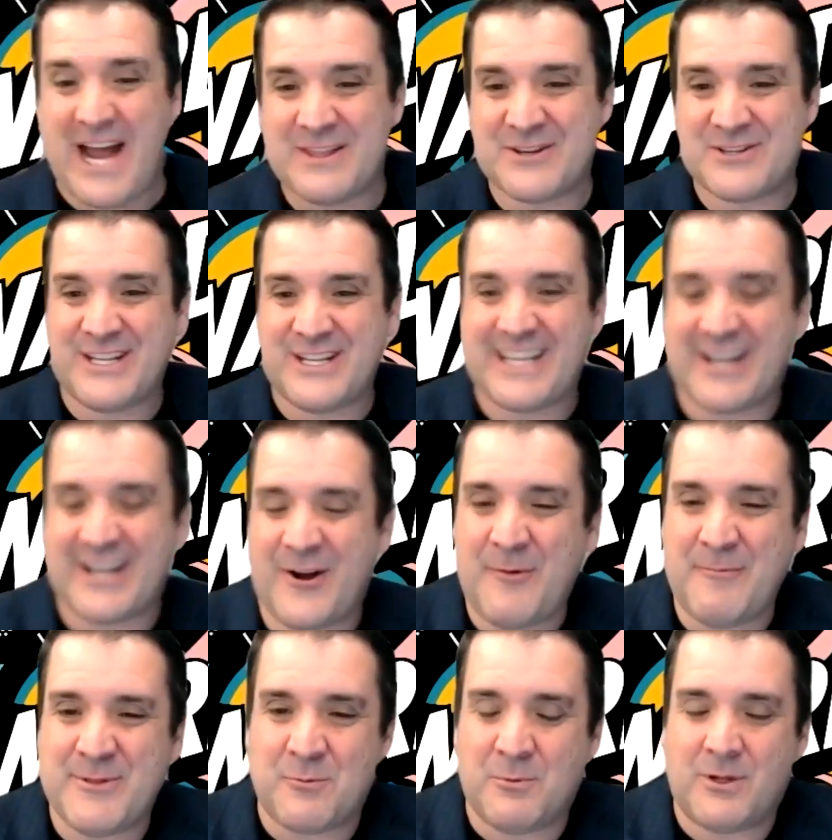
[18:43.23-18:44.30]
They're sitting at
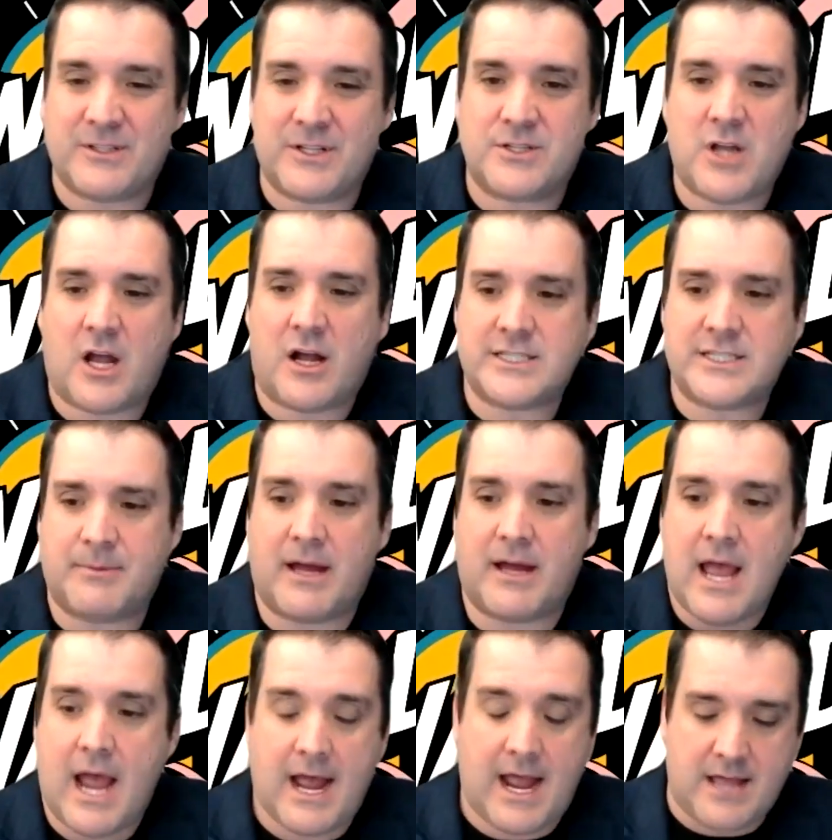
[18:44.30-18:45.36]
home. They're willing to talk to you. But
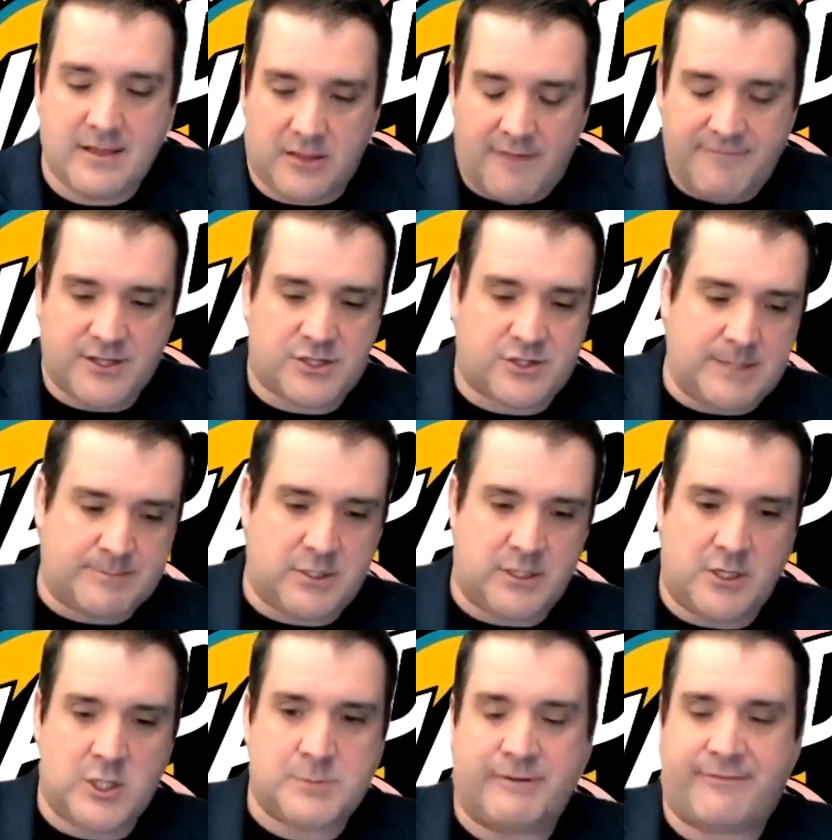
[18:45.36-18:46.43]
I, I love the scripture you
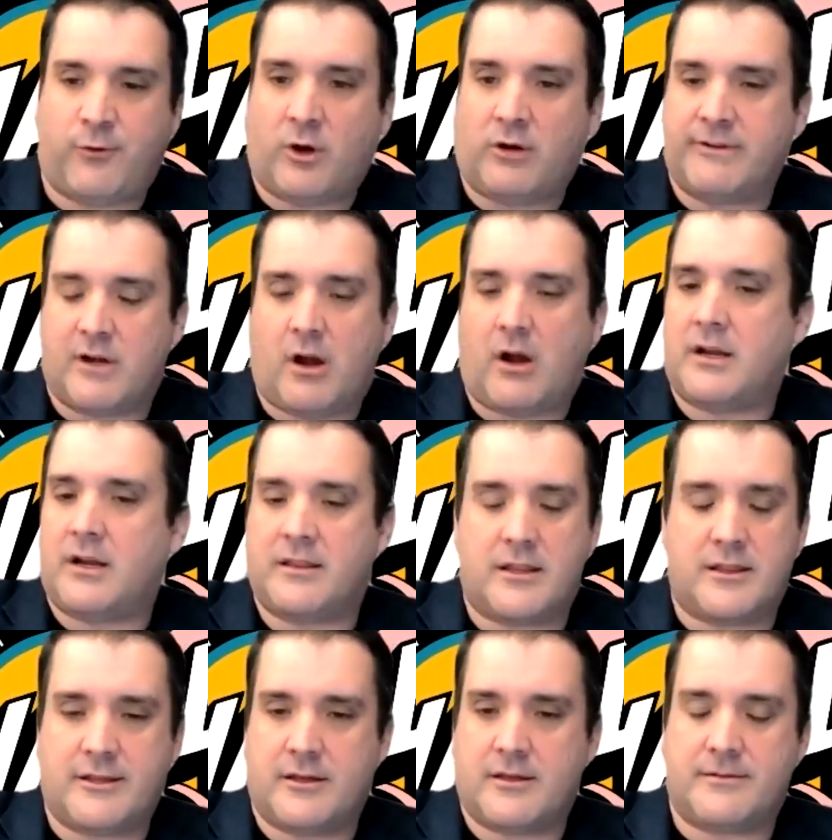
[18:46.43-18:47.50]
used before regarding the
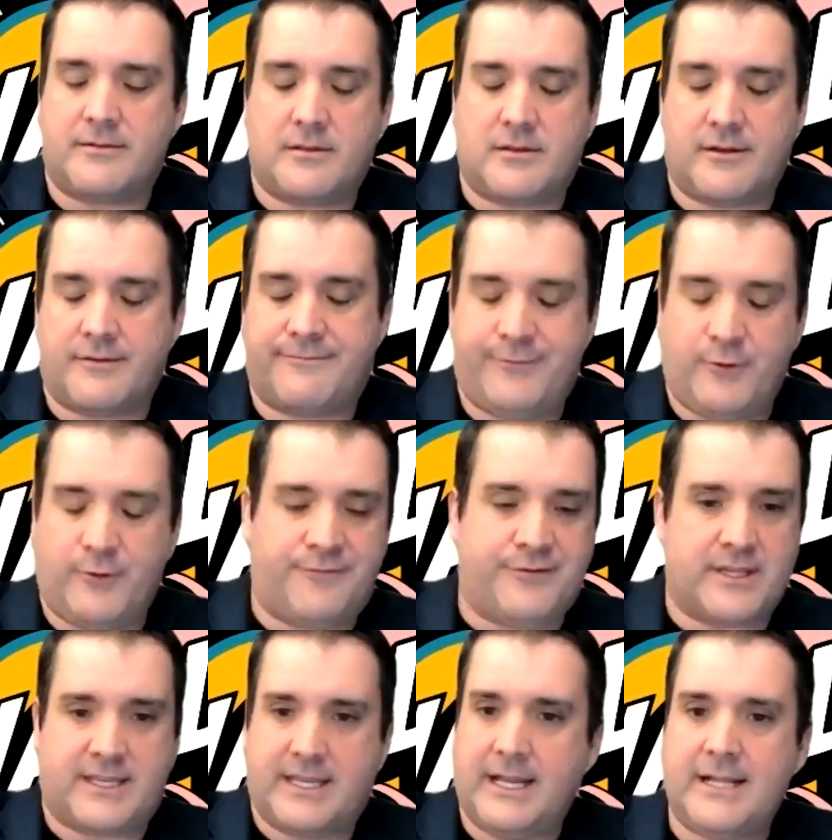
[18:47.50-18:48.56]
the, the food for
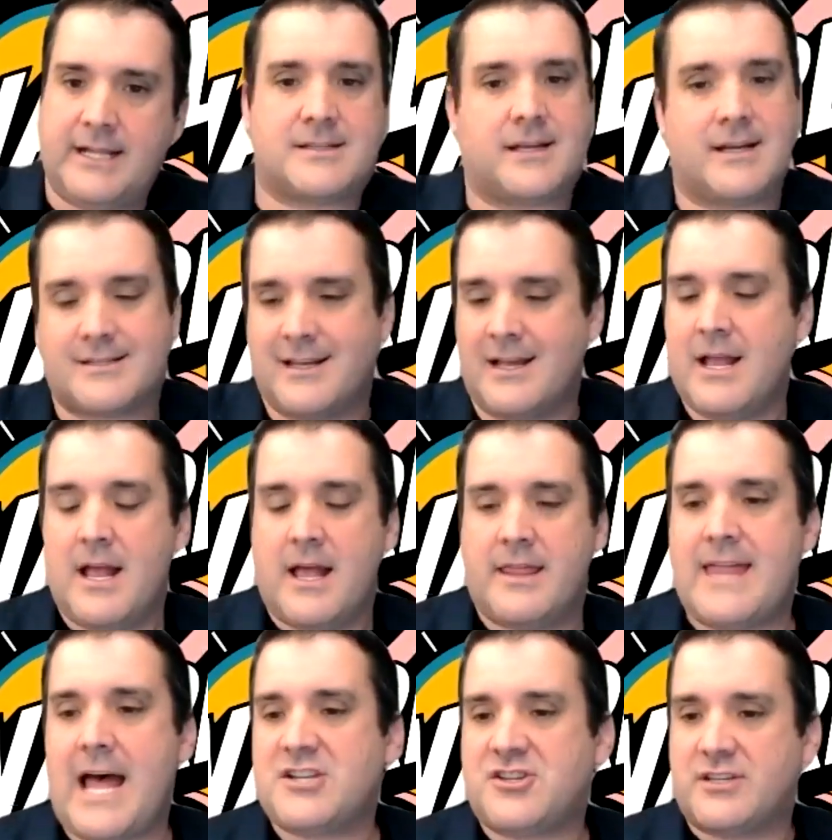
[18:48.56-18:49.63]
the kids because
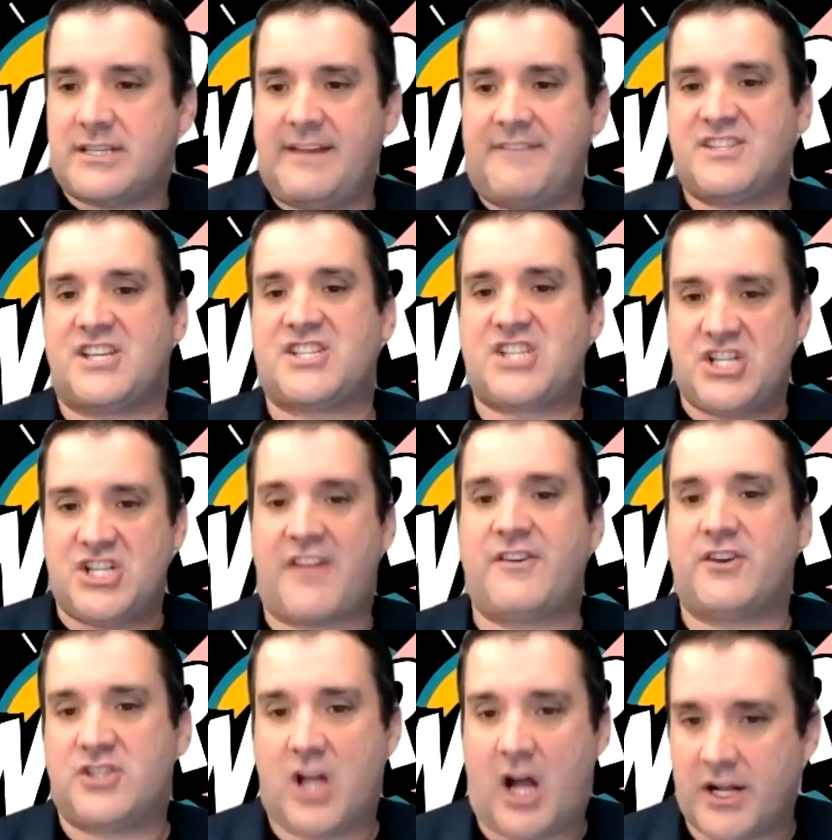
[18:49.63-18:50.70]
that just gives us
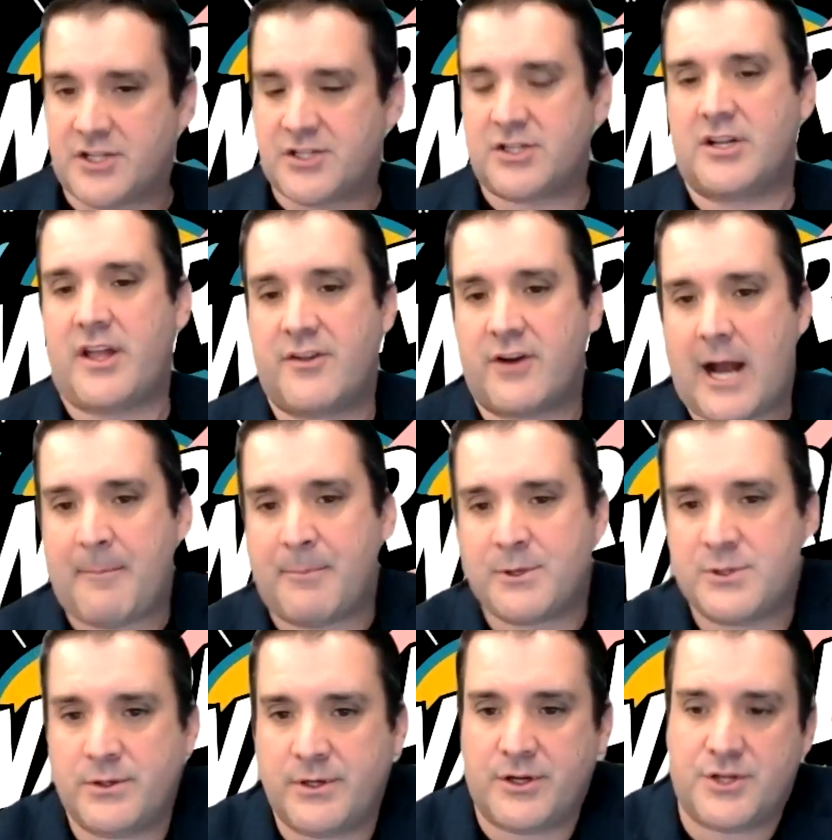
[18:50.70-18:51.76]
another touch, another
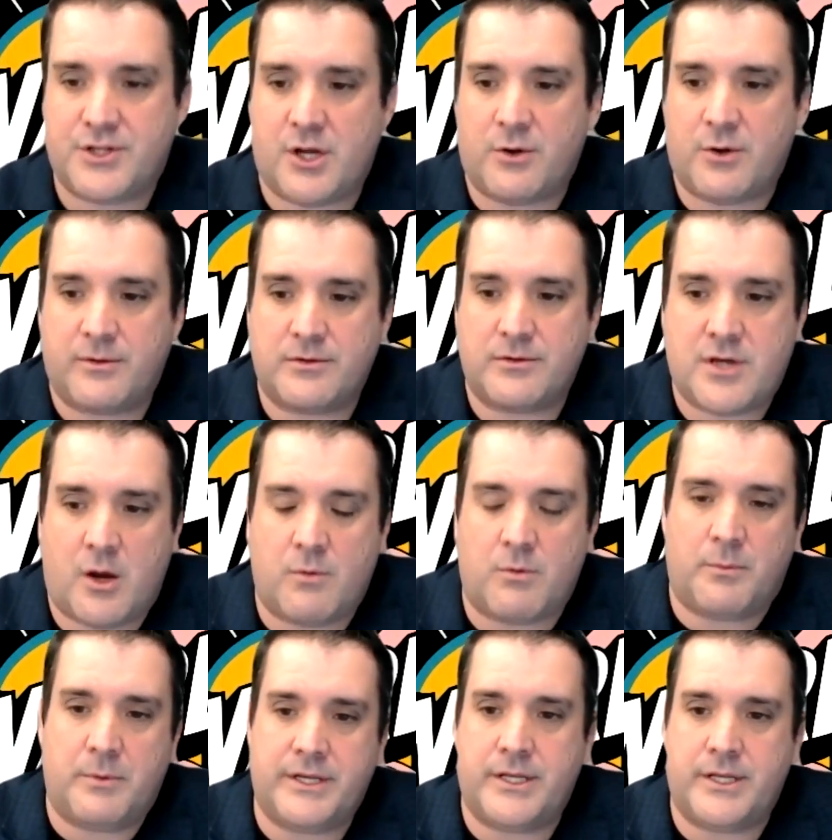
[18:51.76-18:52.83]
opportunity to show show what
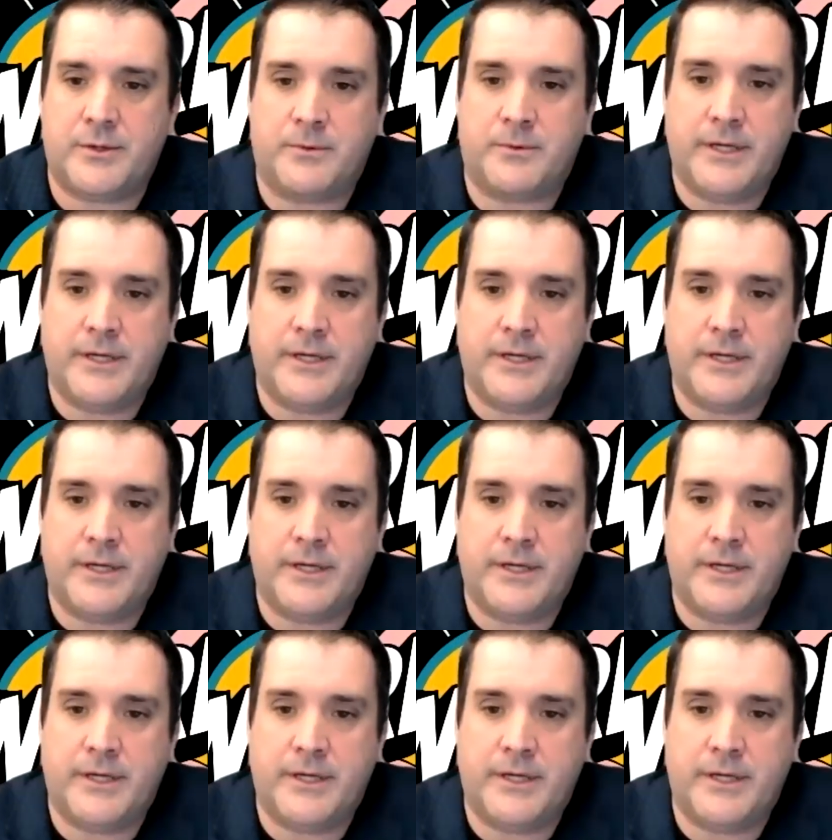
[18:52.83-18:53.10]
we do.